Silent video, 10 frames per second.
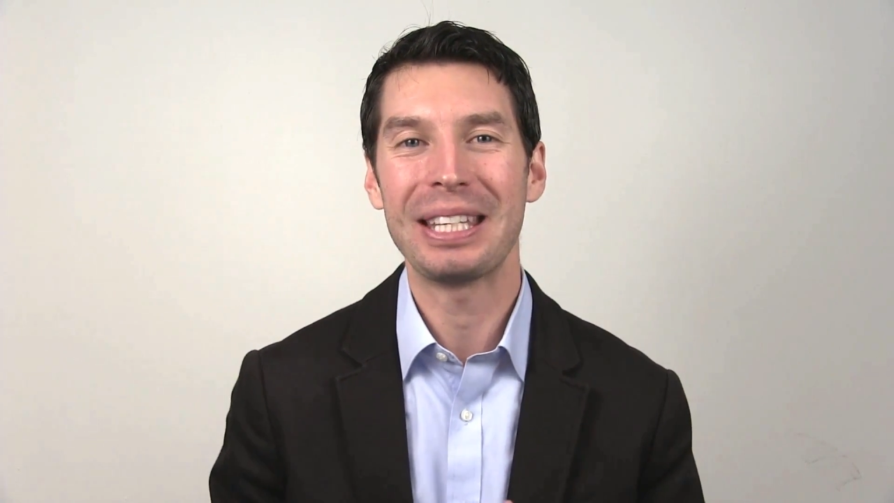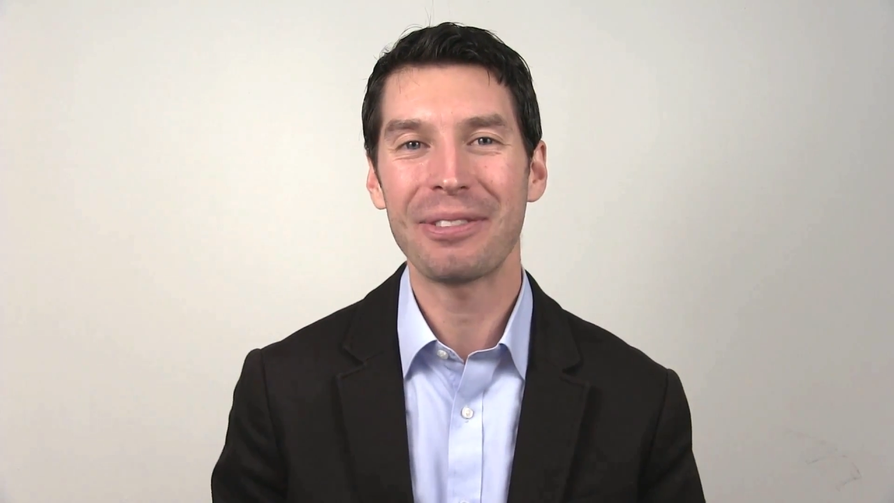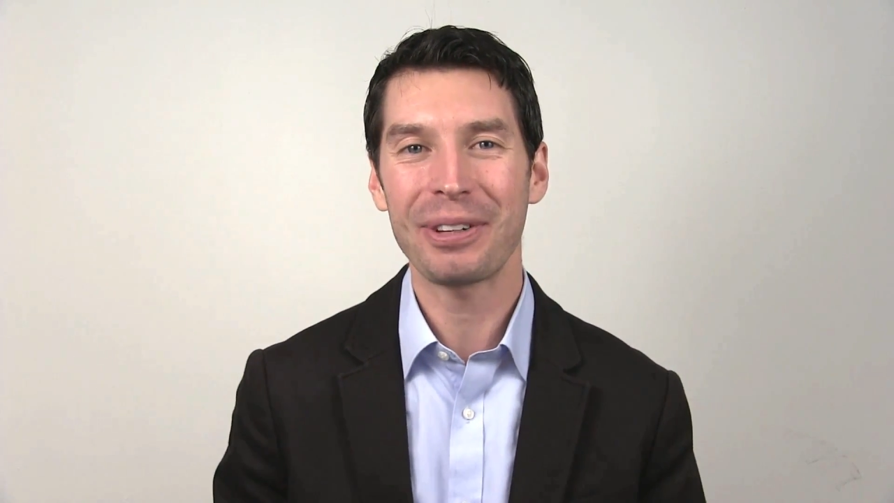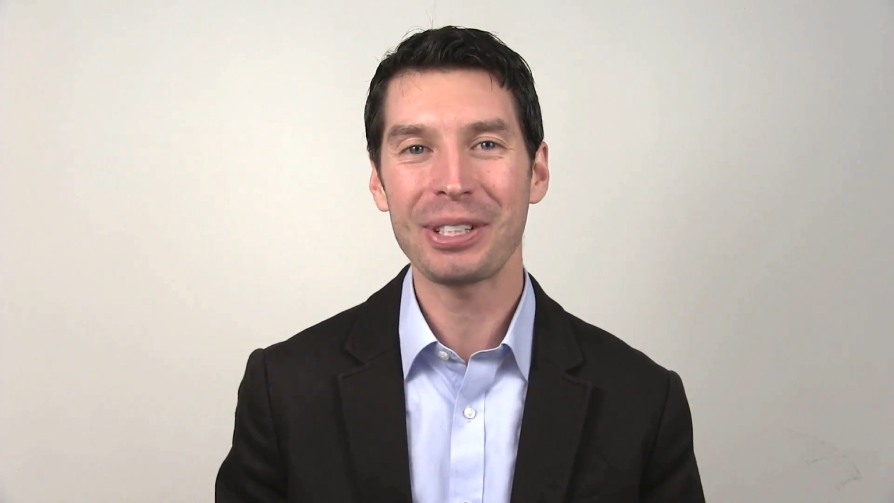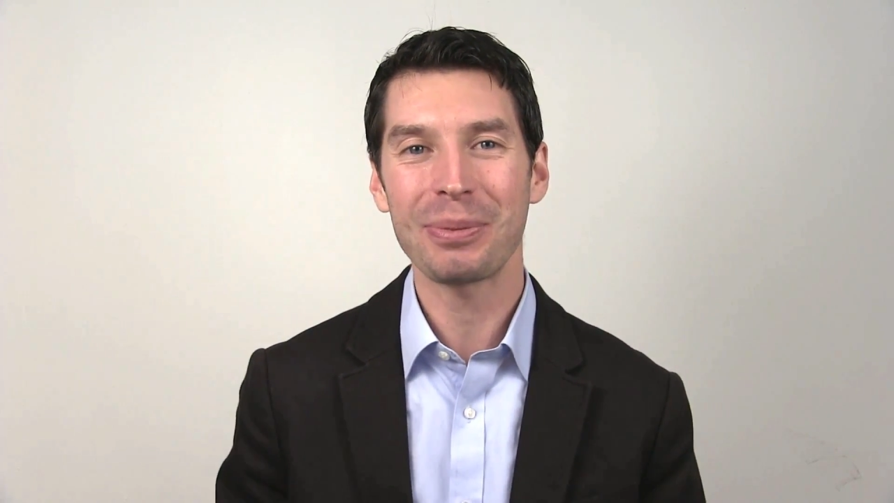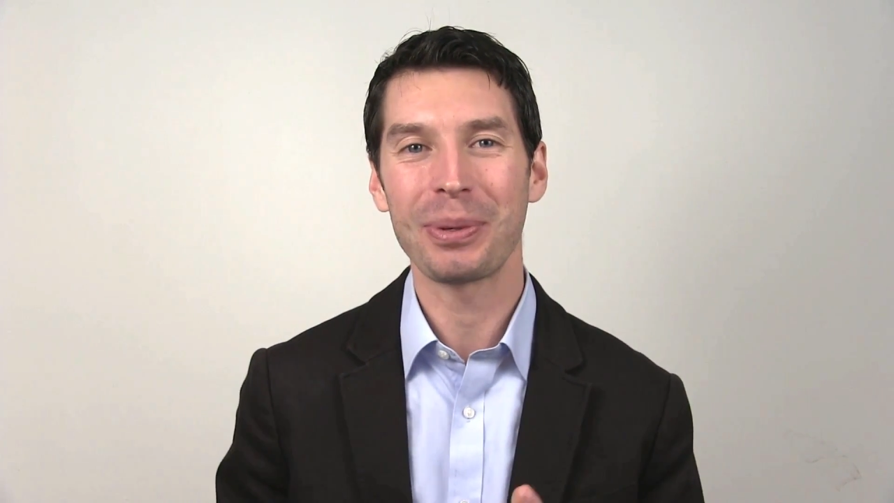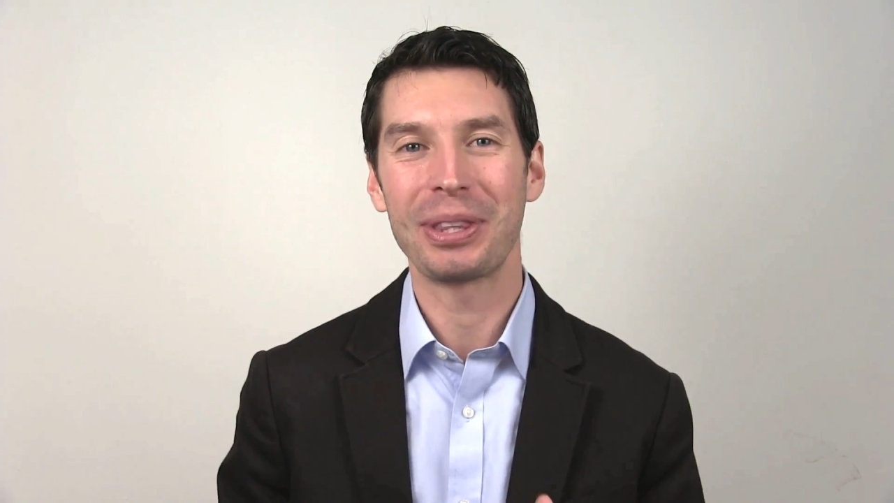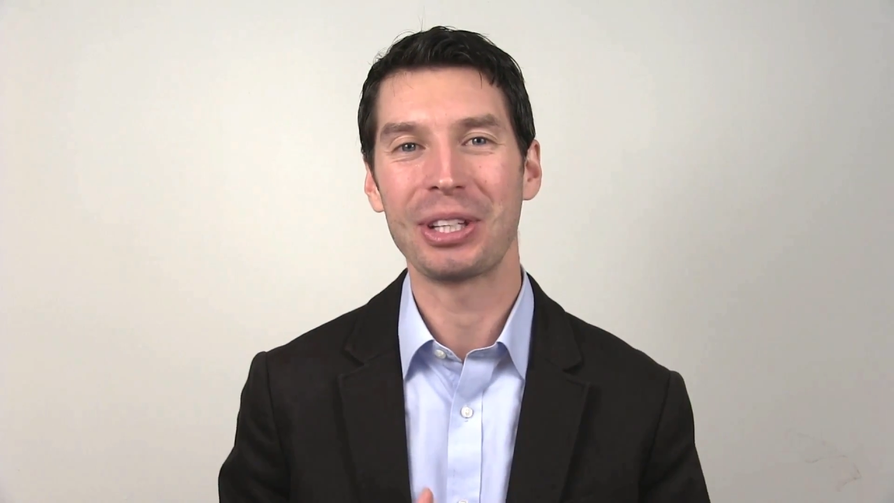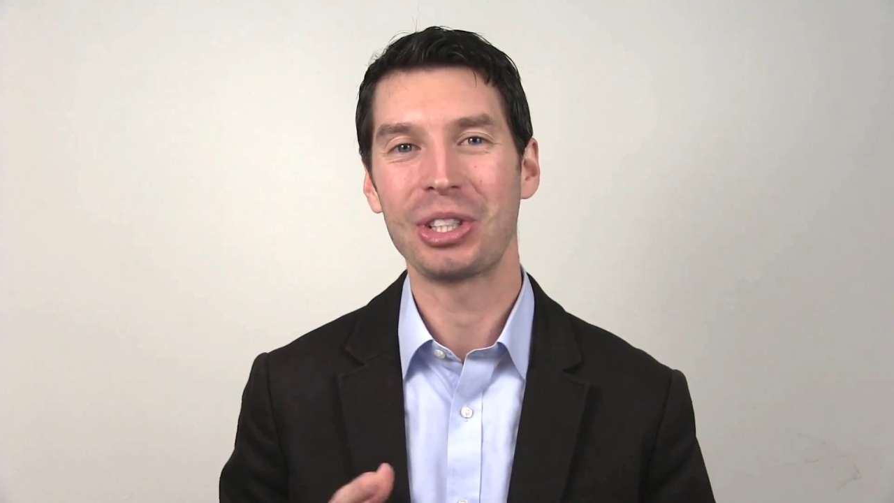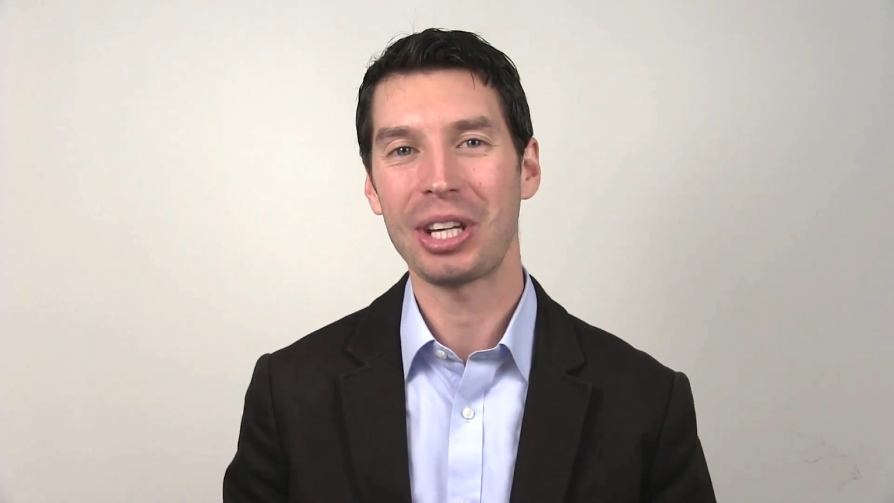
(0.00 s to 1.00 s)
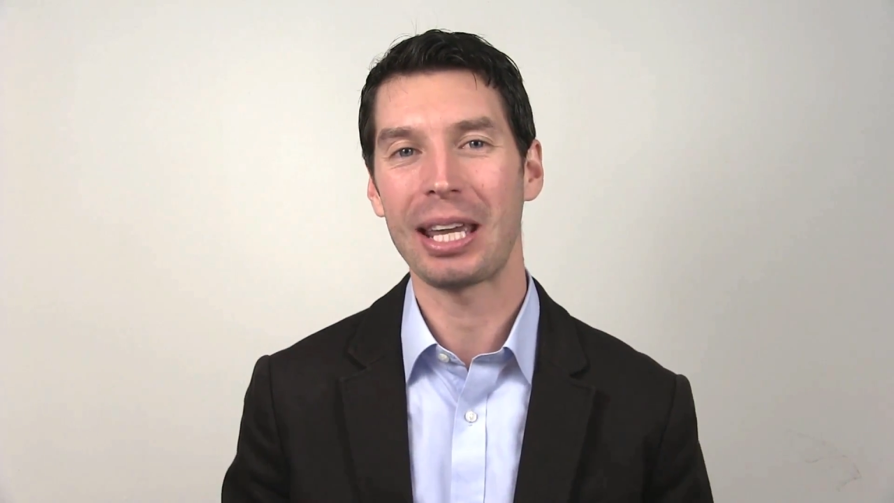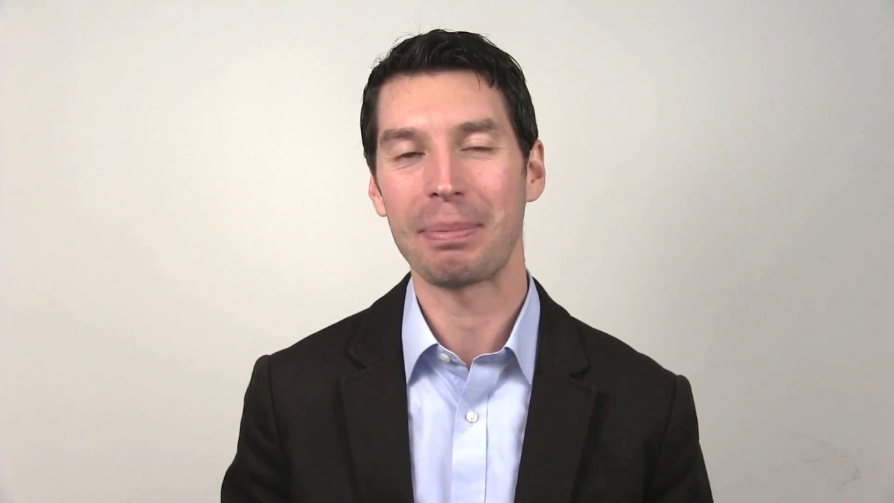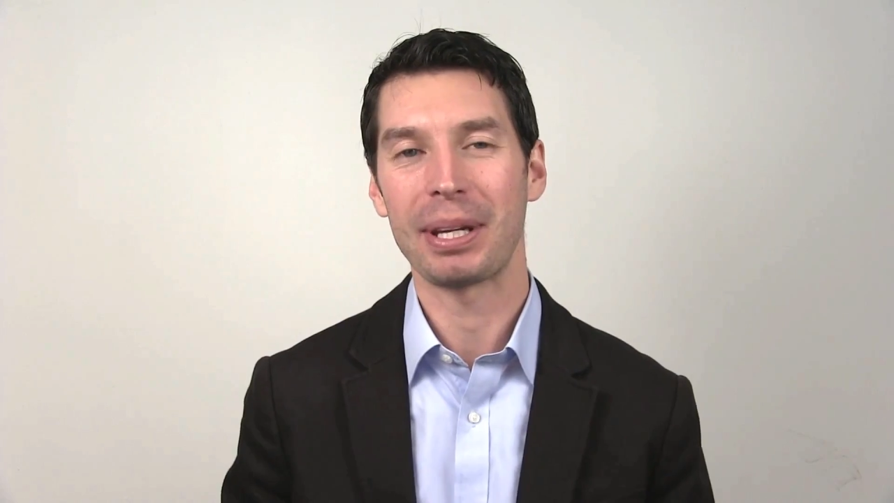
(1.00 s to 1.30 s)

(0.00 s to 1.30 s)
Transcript: difference with the shape